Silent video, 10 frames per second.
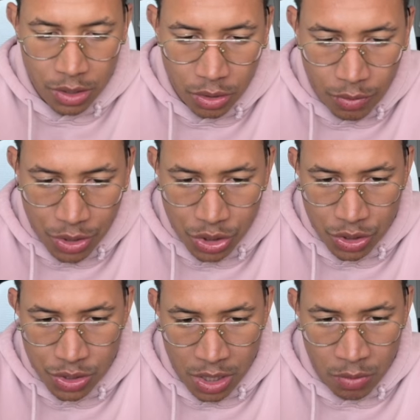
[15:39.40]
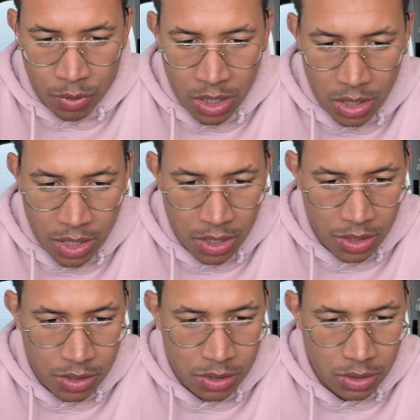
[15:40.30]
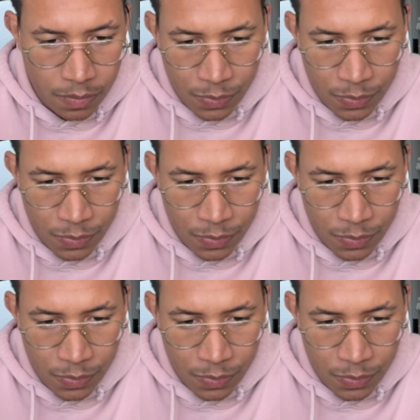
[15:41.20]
the questions, and what I like is,